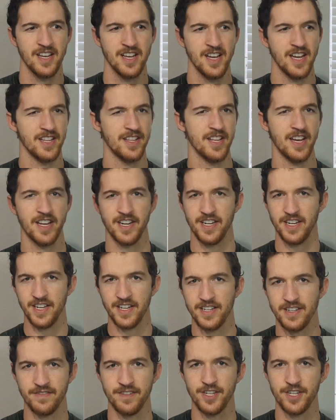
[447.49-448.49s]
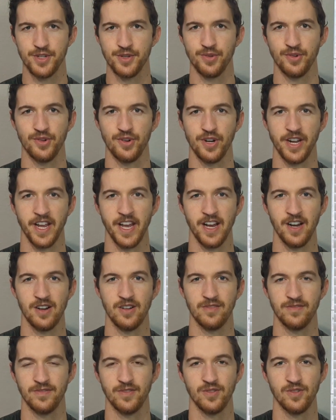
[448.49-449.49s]
and then an individual
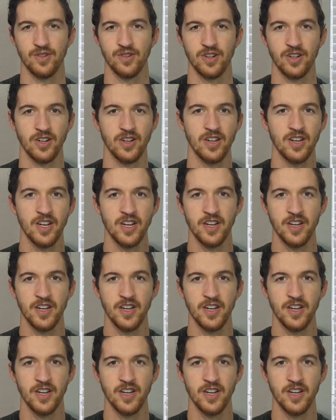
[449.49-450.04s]
account for